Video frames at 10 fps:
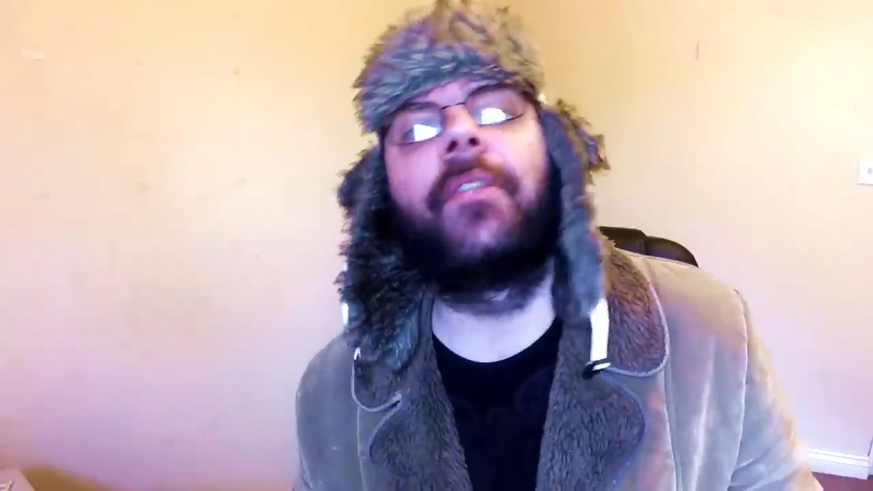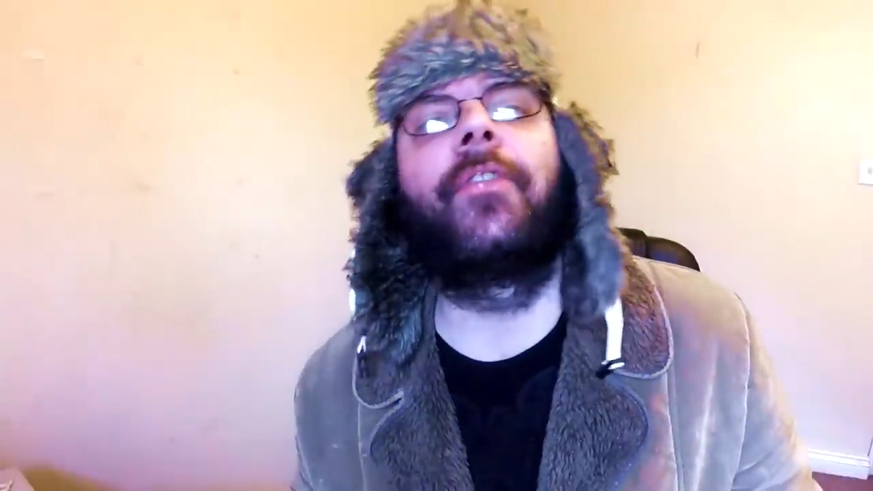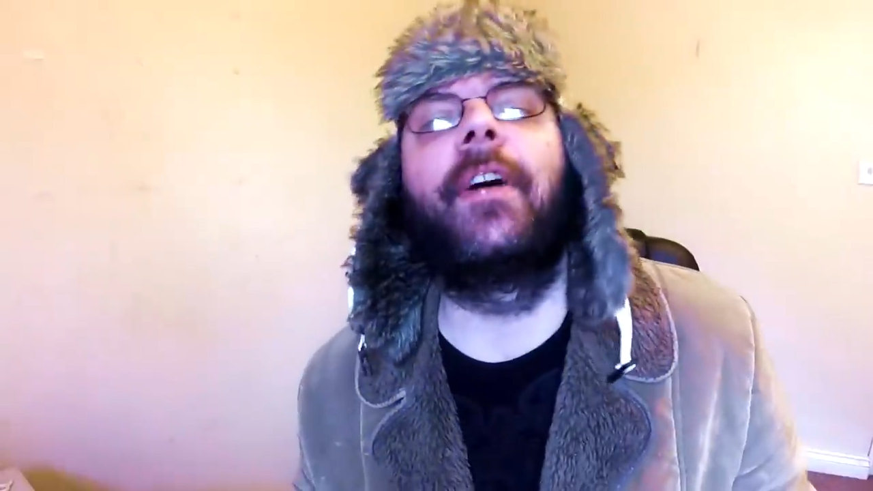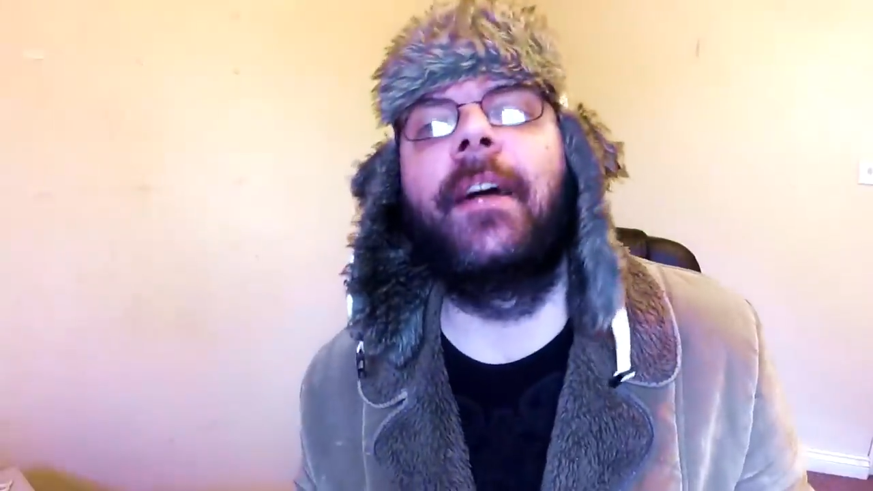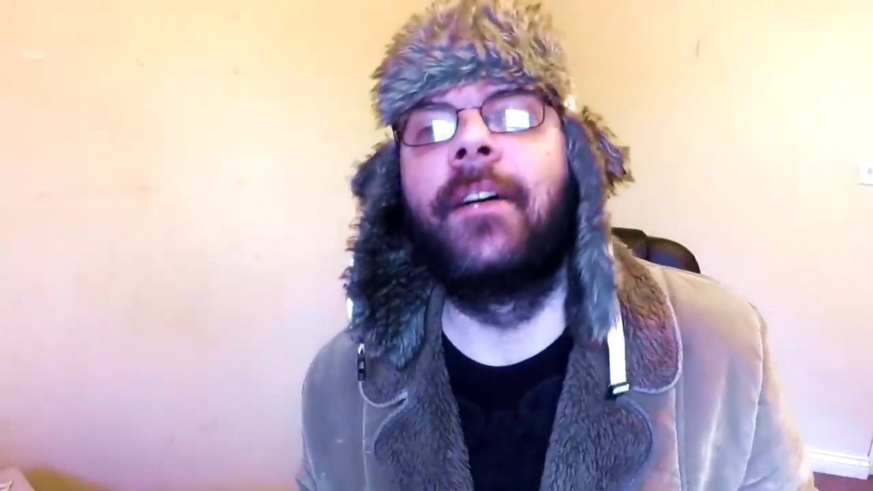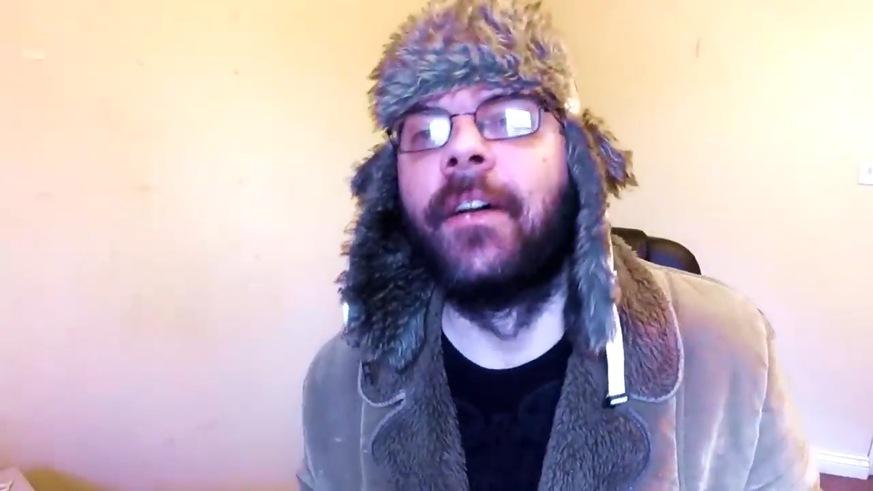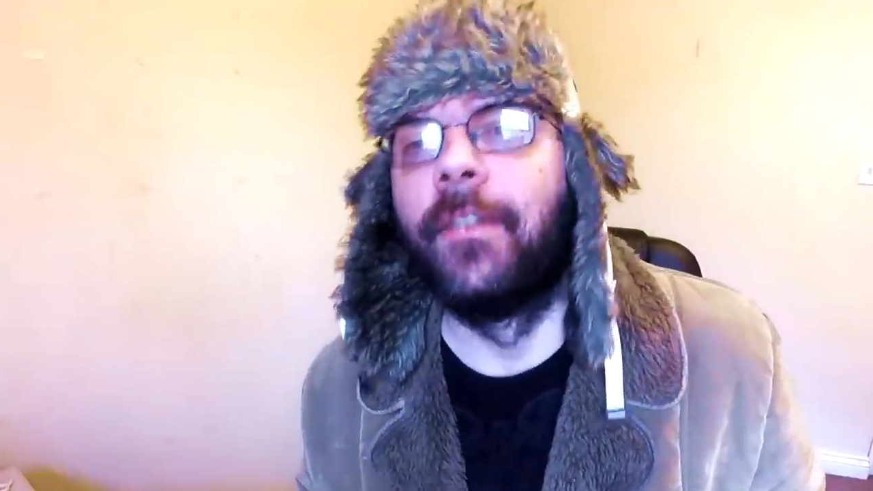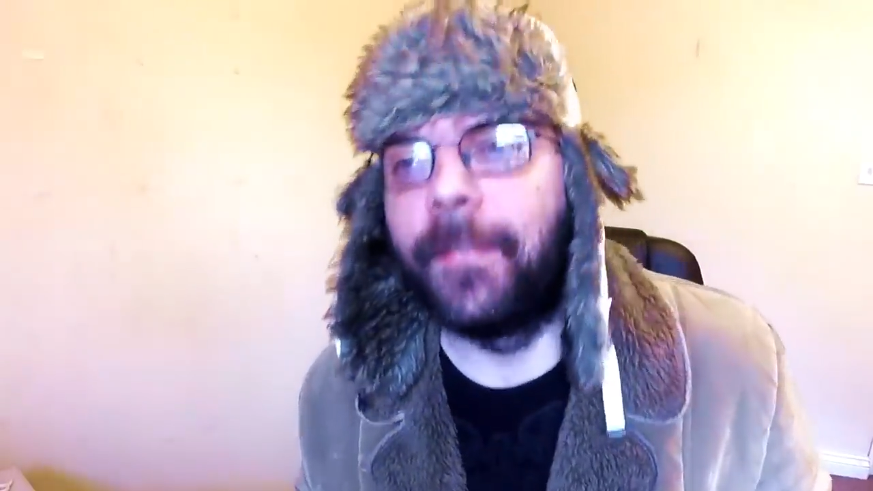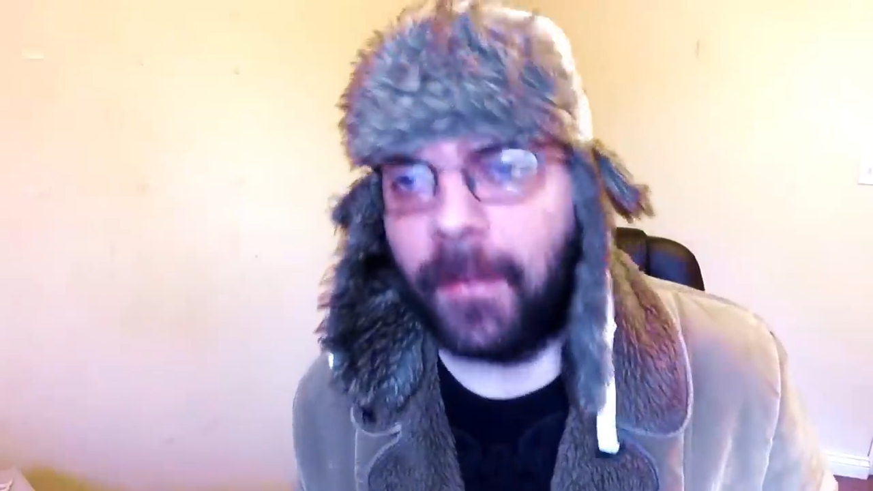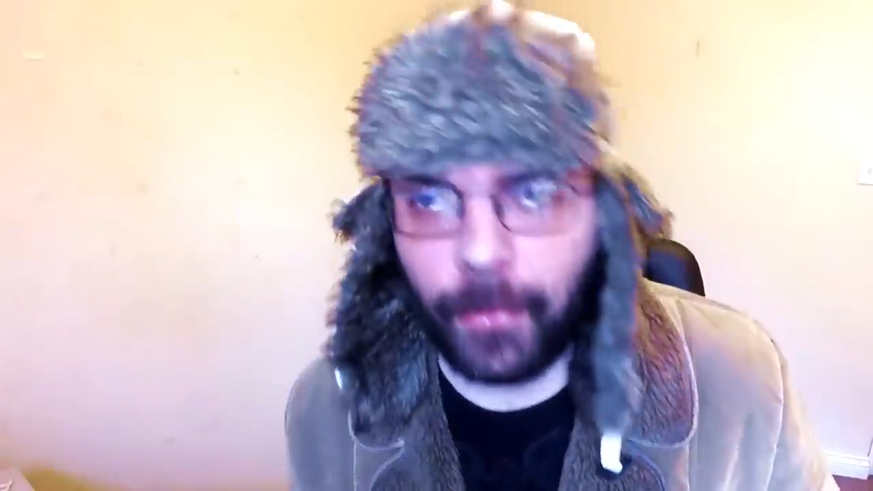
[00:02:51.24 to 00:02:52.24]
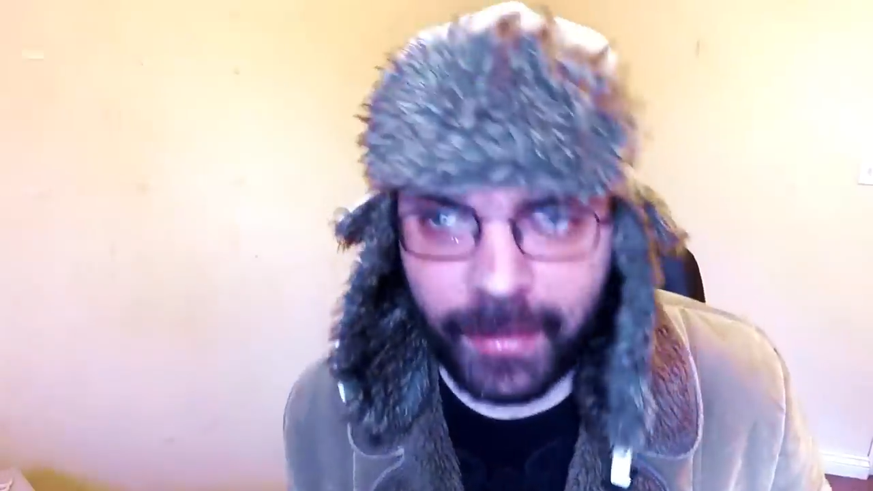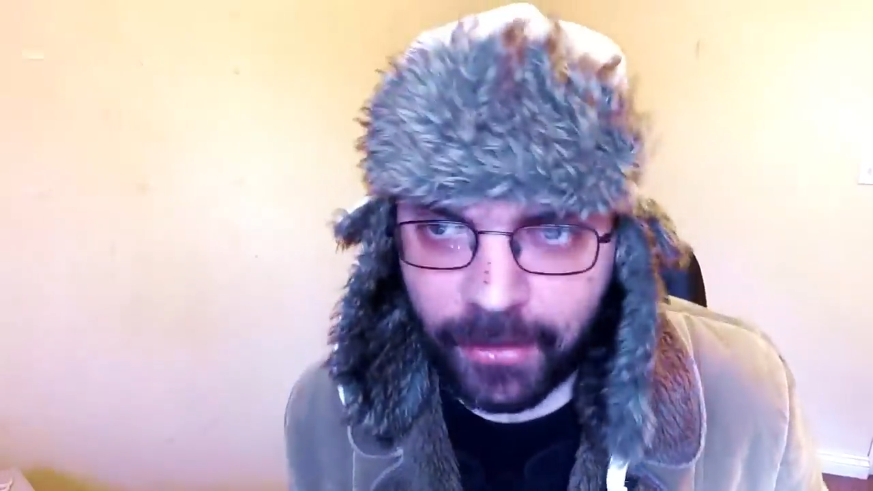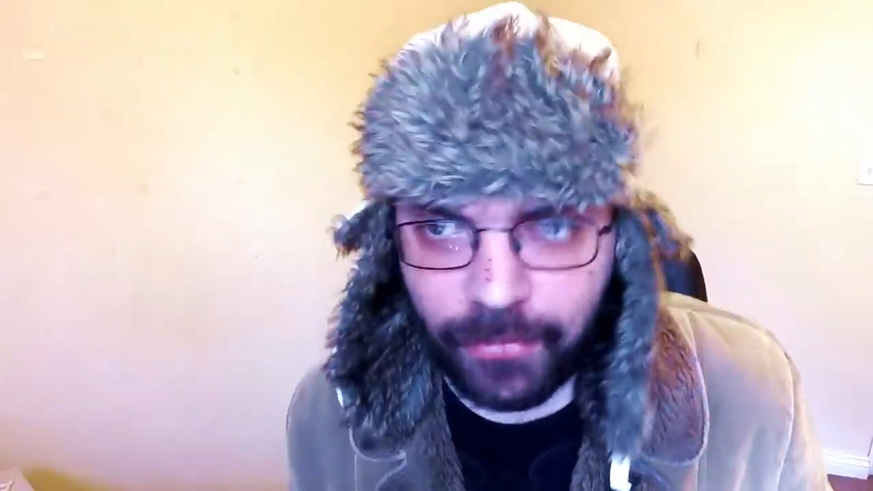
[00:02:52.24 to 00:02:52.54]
under fire following